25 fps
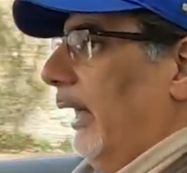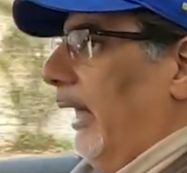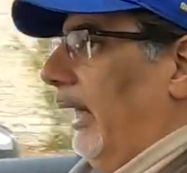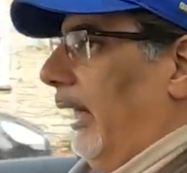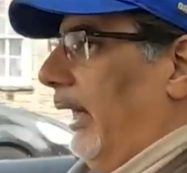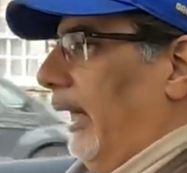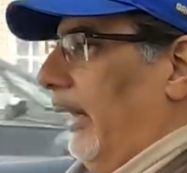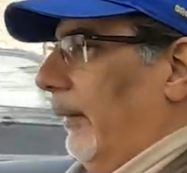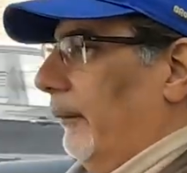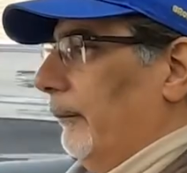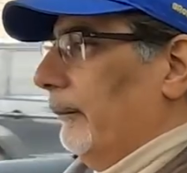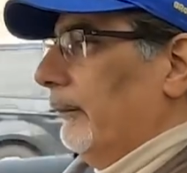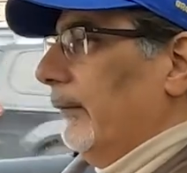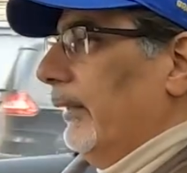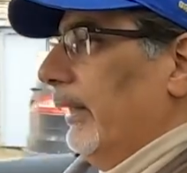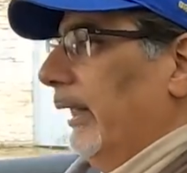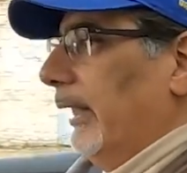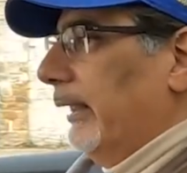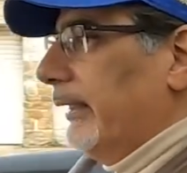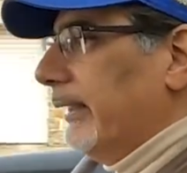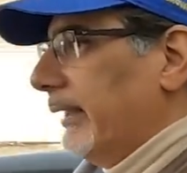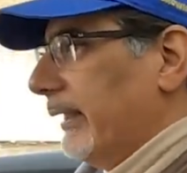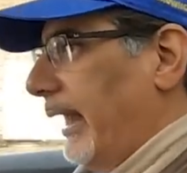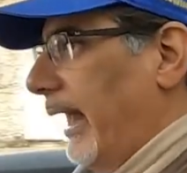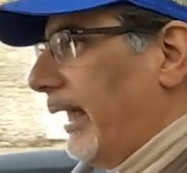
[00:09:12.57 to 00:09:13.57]
And
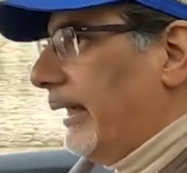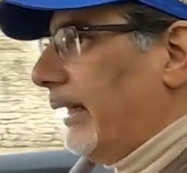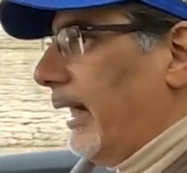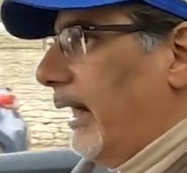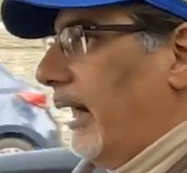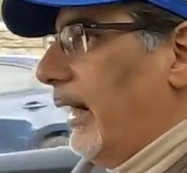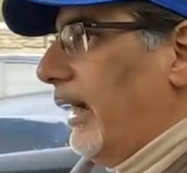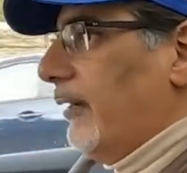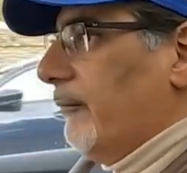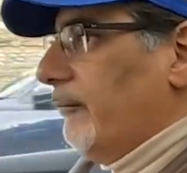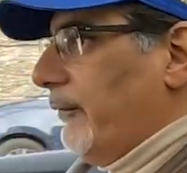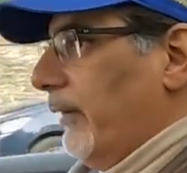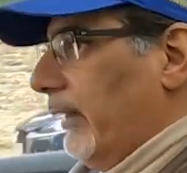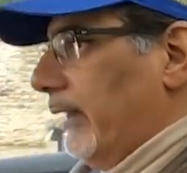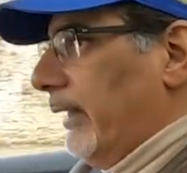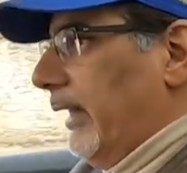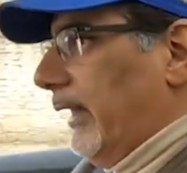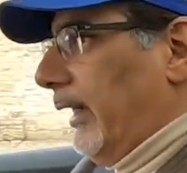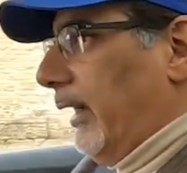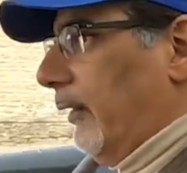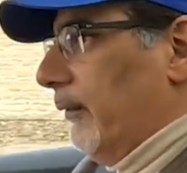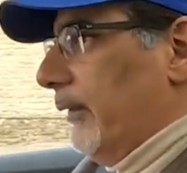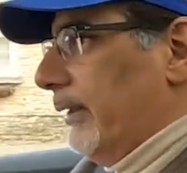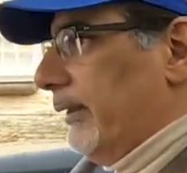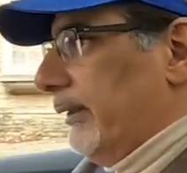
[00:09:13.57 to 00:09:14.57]
in that car, I felt
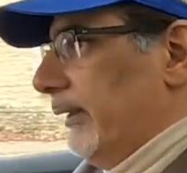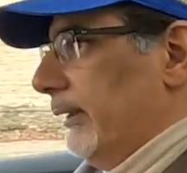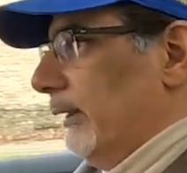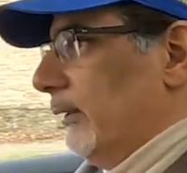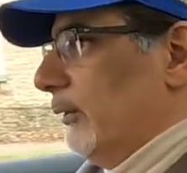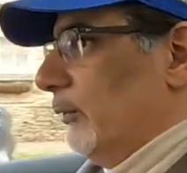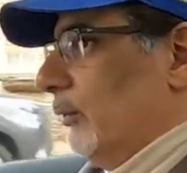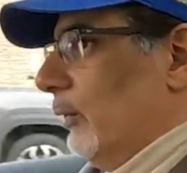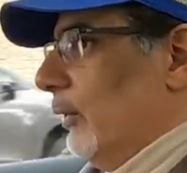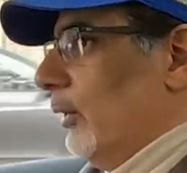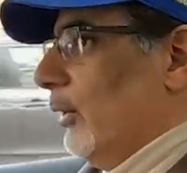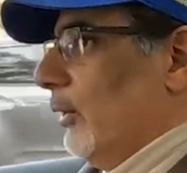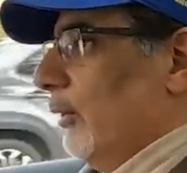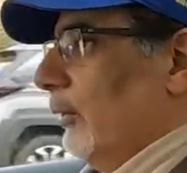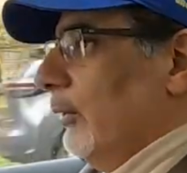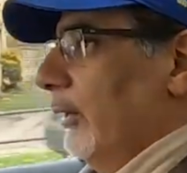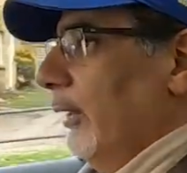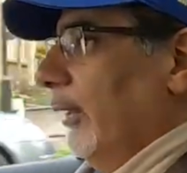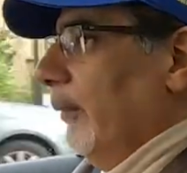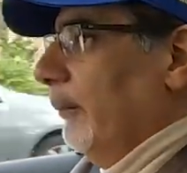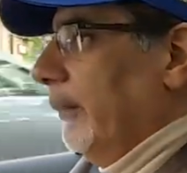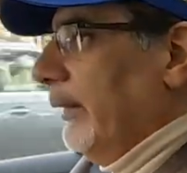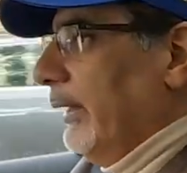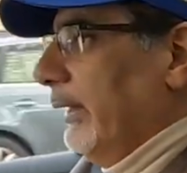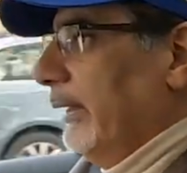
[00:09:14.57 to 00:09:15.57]
like I was sitting tall.
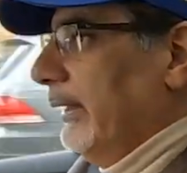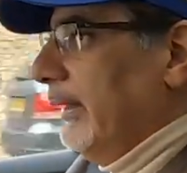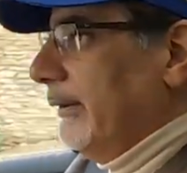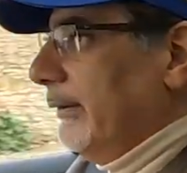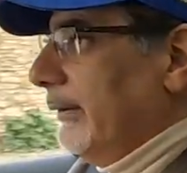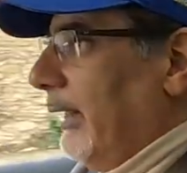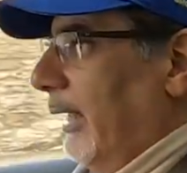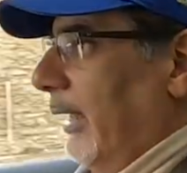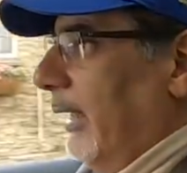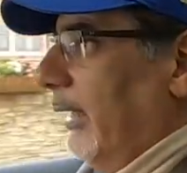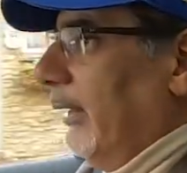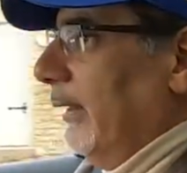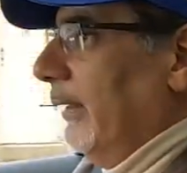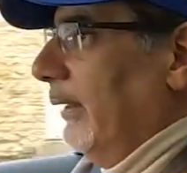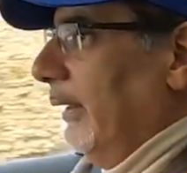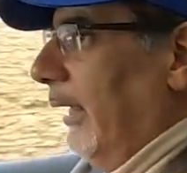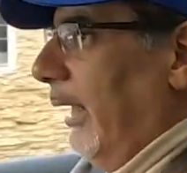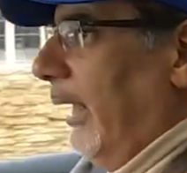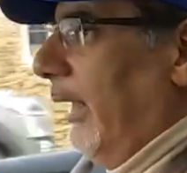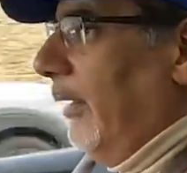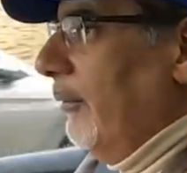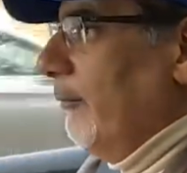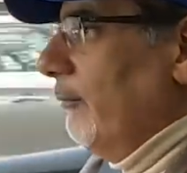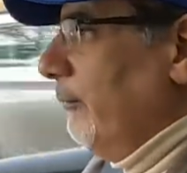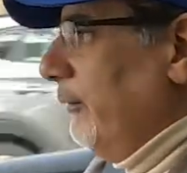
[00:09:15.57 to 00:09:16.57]
But in this car,
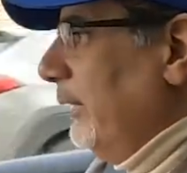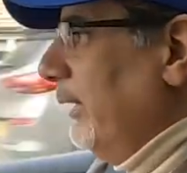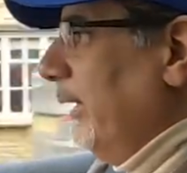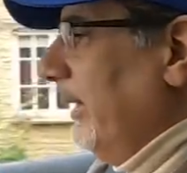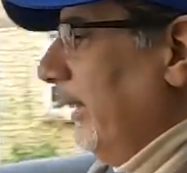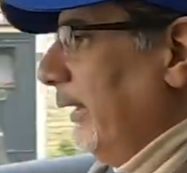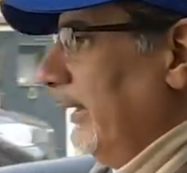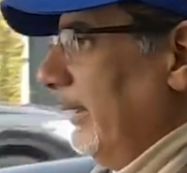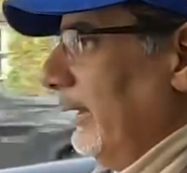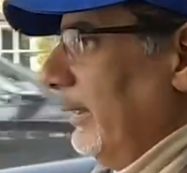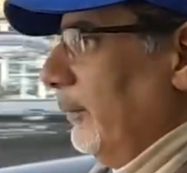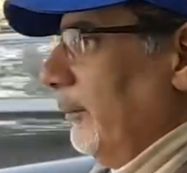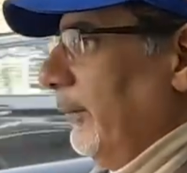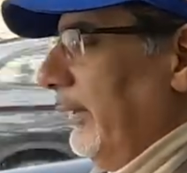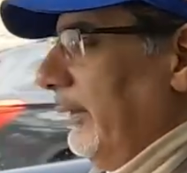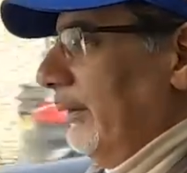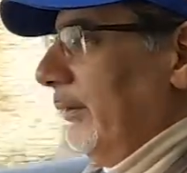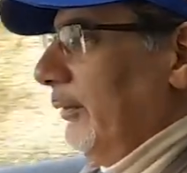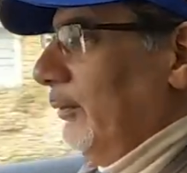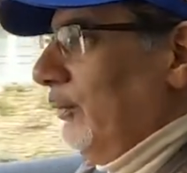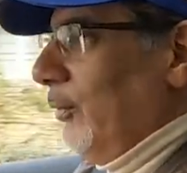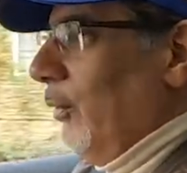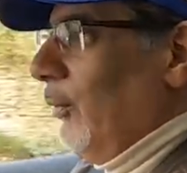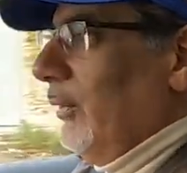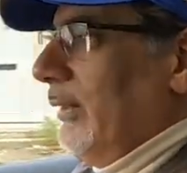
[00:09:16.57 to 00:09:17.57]
I'm feeling a little
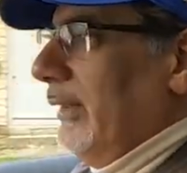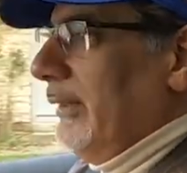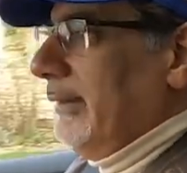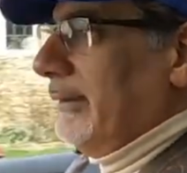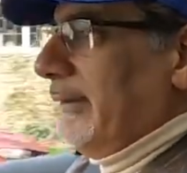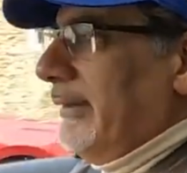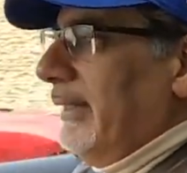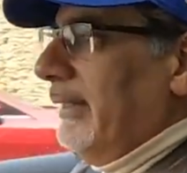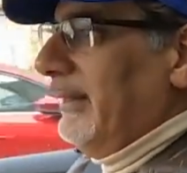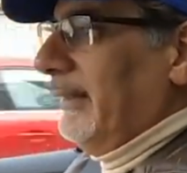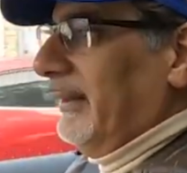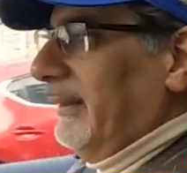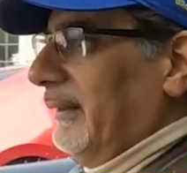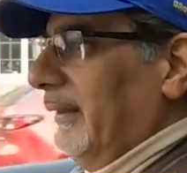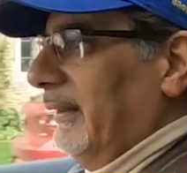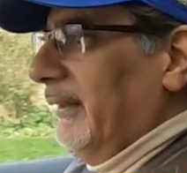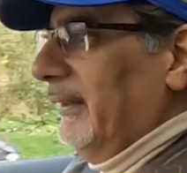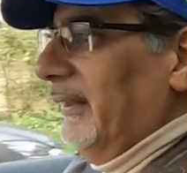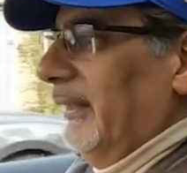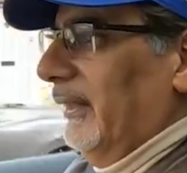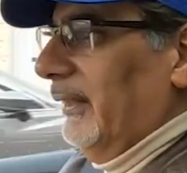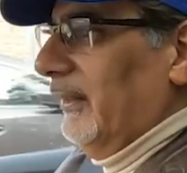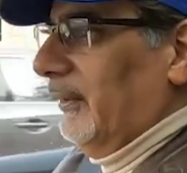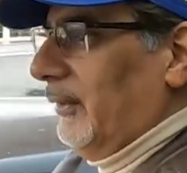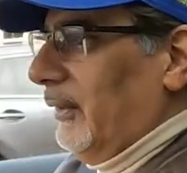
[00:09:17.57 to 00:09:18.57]
bit taller still.
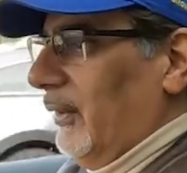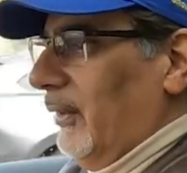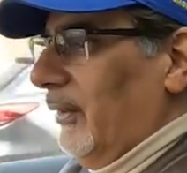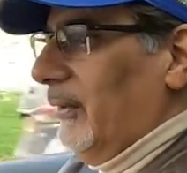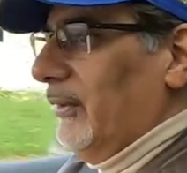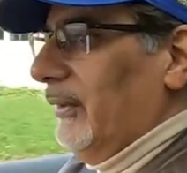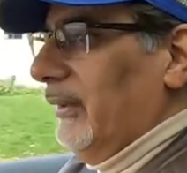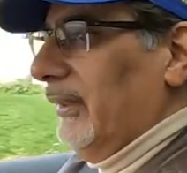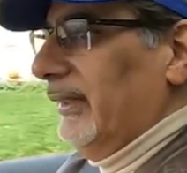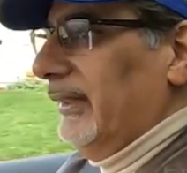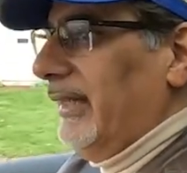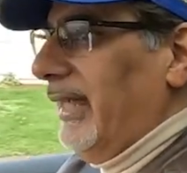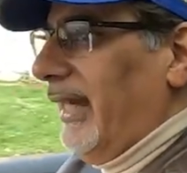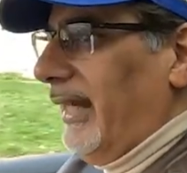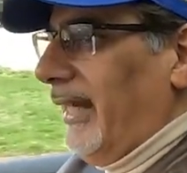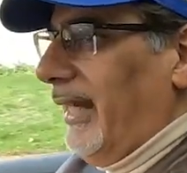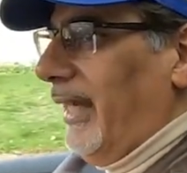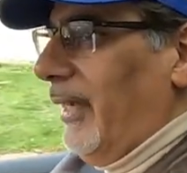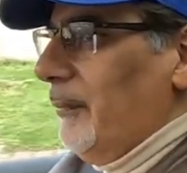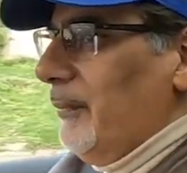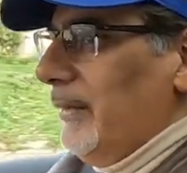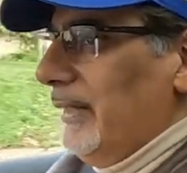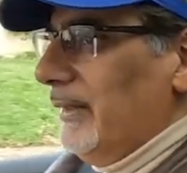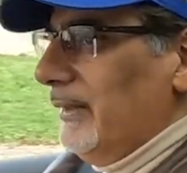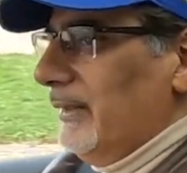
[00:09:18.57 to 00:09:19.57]
So yeah,
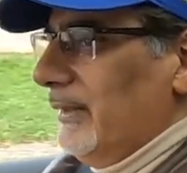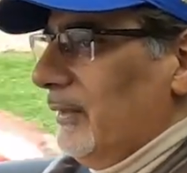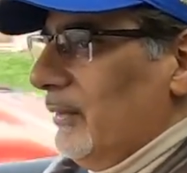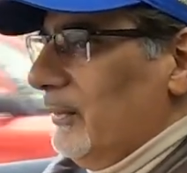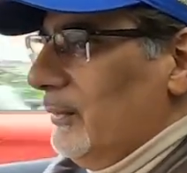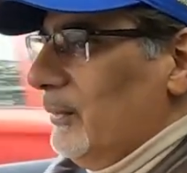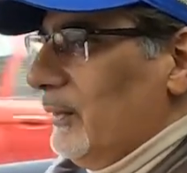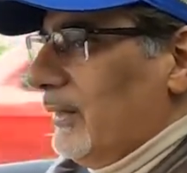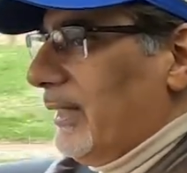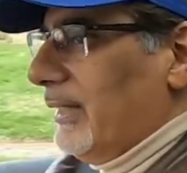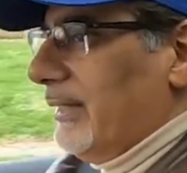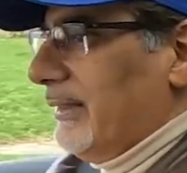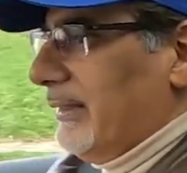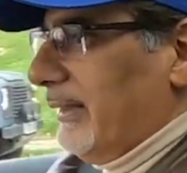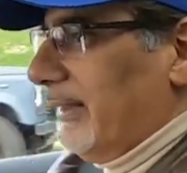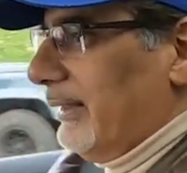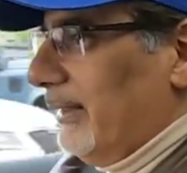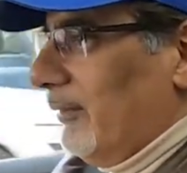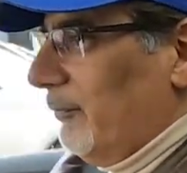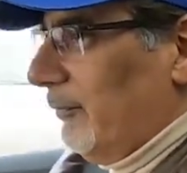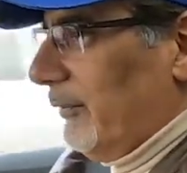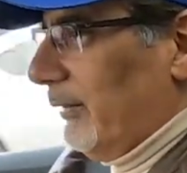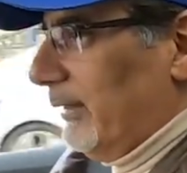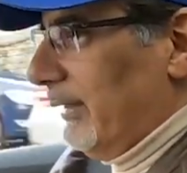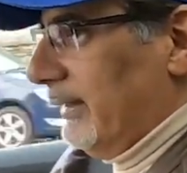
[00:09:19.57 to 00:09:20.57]
I mean, you can
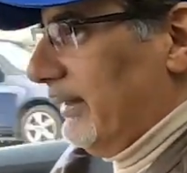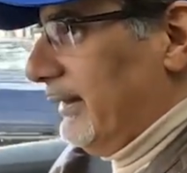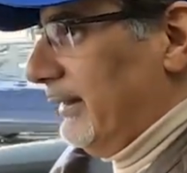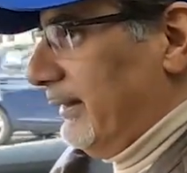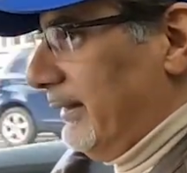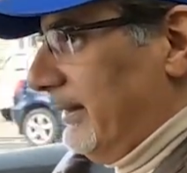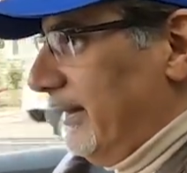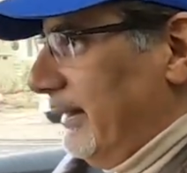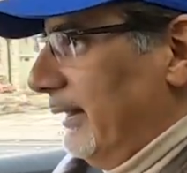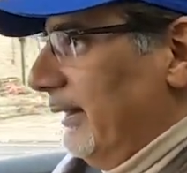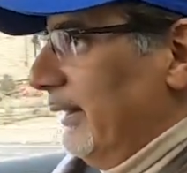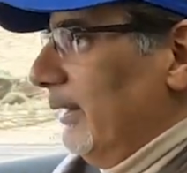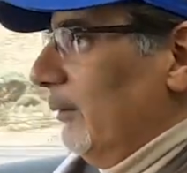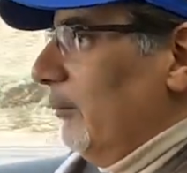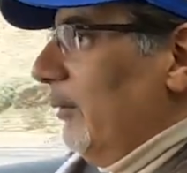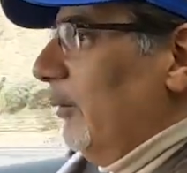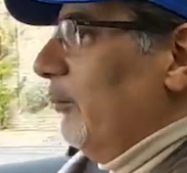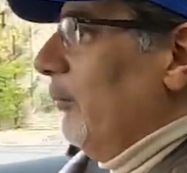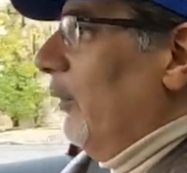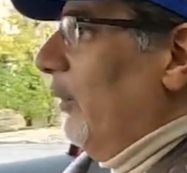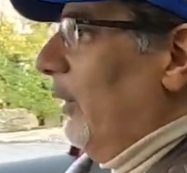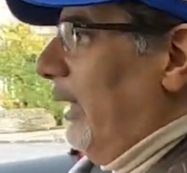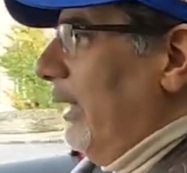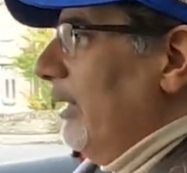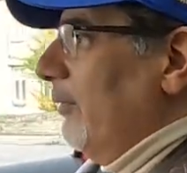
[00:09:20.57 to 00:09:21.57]
certainly feel that this is a little bit
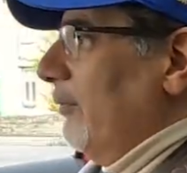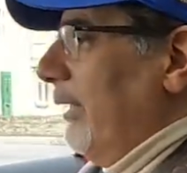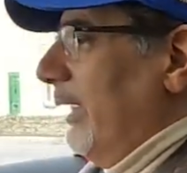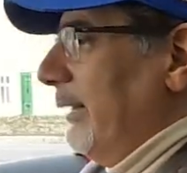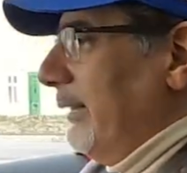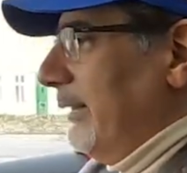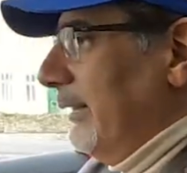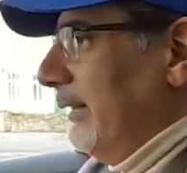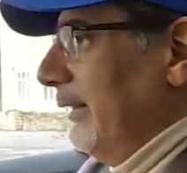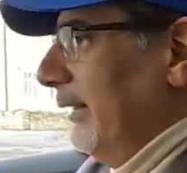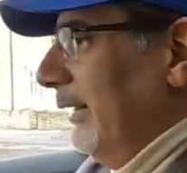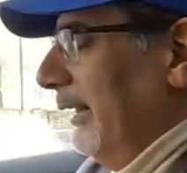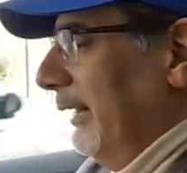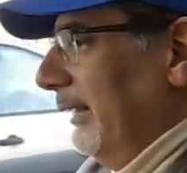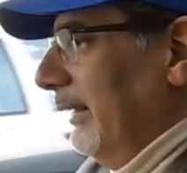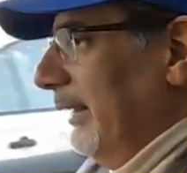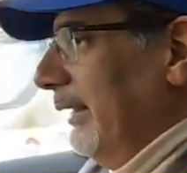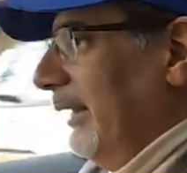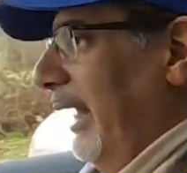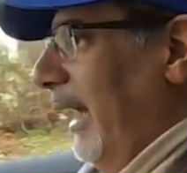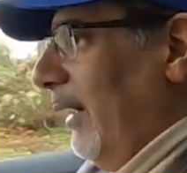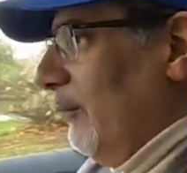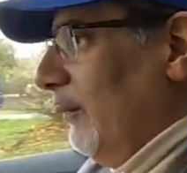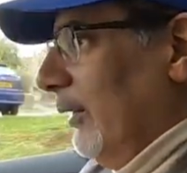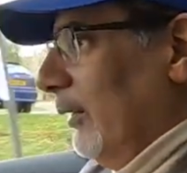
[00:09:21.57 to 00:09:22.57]
more elevated
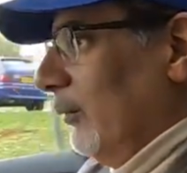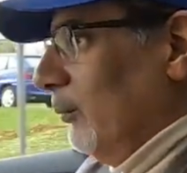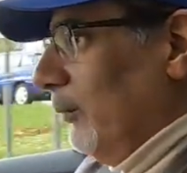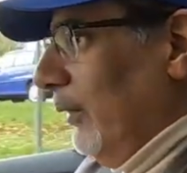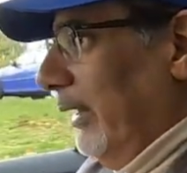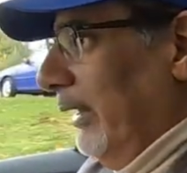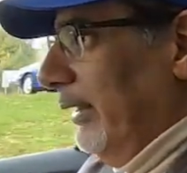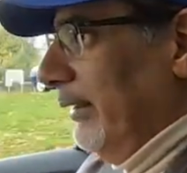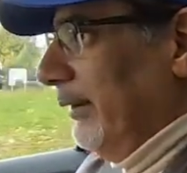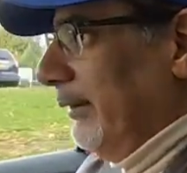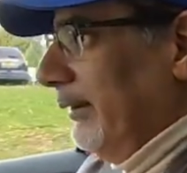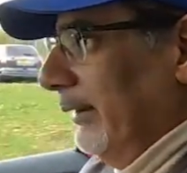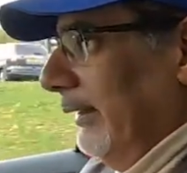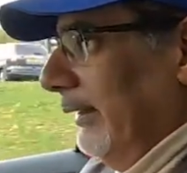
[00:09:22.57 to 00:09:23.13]
than that one was.